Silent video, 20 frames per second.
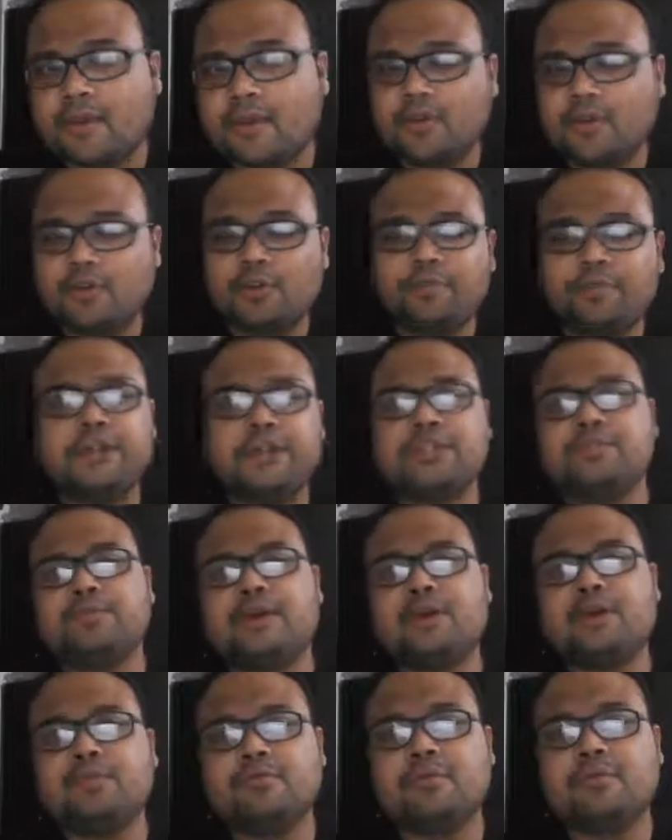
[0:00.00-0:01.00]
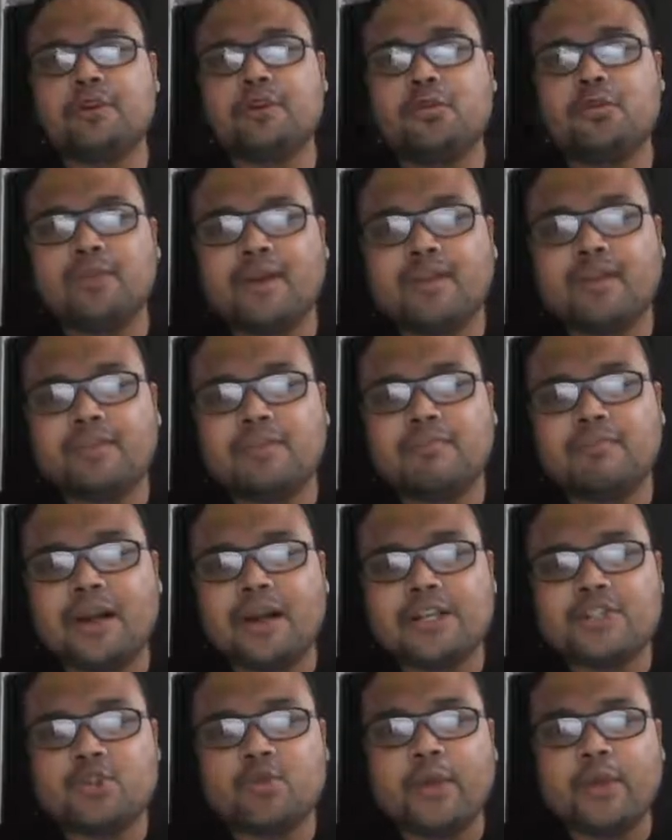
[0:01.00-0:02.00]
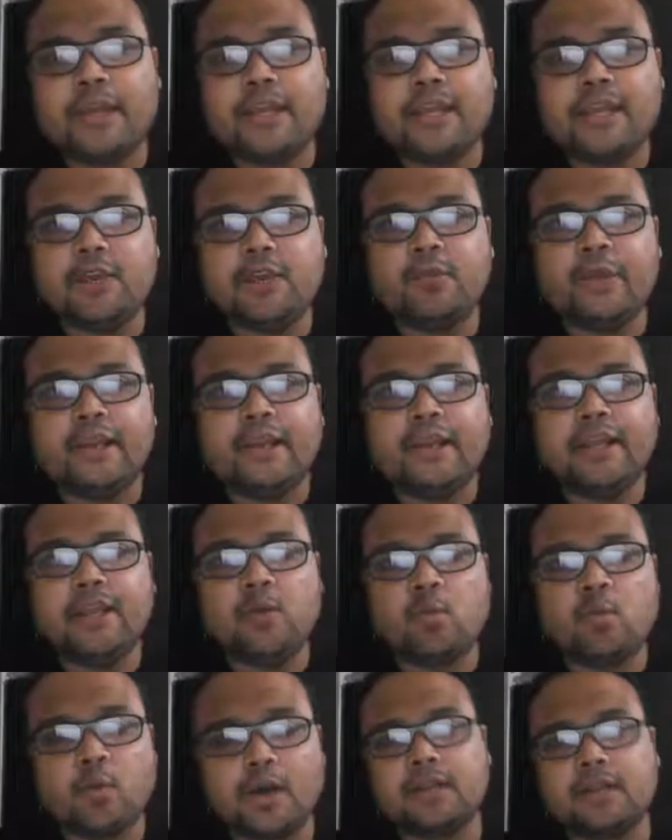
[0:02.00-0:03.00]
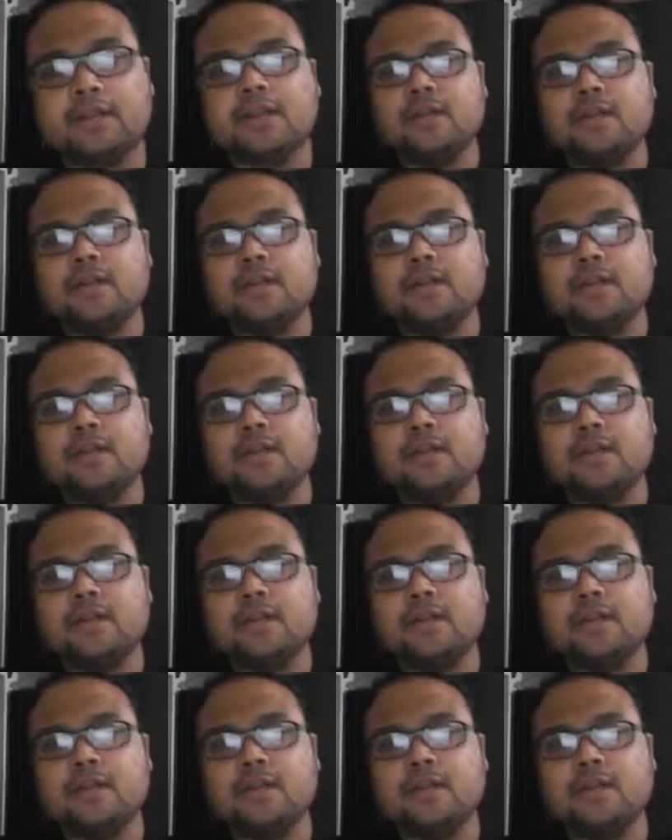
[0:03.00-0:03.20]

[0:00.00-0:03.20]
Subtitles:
Euro British Pound for 12th March 2021.